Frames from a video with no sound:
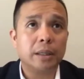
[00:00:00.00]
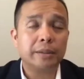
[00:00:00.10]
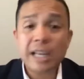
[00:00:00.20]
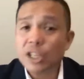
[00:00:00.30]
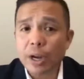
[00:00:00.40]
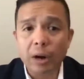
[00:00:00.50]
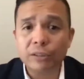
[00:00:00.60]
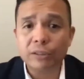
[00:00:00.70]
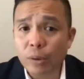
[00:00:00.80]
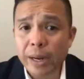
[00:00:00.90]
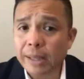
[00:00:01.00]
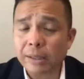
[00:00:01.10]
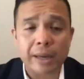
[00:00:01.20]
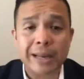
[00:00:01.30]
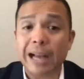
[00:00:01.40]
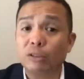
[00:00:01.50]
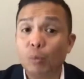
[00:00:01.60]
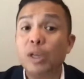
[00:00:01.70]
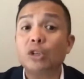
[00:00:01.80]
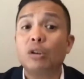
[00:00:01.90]
teaching our students, and that's
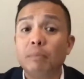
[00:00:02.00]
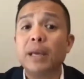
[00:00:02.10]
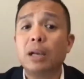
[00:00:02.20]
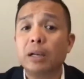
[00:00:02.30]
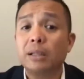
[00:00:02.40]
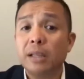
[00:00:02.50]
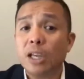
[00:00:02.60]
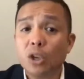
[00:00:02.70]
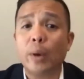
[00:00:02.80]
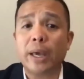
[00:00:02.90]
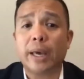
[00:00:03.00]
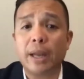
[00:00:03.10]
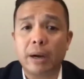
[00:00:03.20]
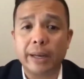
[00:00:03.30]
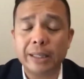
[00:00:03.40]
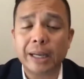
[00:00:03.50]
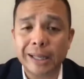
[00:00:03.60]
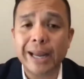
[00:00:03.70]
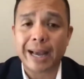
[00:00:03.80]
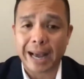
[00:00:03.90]
we should be continuing in the
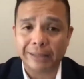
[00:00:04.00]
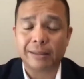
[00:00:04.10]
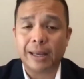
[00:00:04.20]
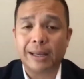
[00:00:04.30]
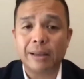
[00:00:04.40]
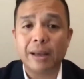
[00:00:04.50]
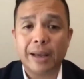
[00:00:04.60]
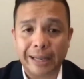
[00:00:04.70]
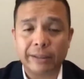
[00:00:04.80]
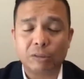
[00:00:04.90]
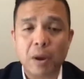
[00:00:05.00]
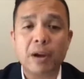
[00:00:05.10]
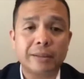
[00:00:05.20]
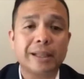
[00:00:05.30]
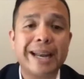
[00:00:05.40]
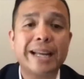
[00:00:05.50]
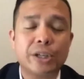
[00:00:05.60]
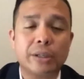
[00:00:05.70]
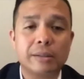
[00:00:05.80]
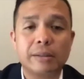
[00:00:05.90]
clinic as experienced
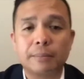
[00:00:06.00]
clinicians.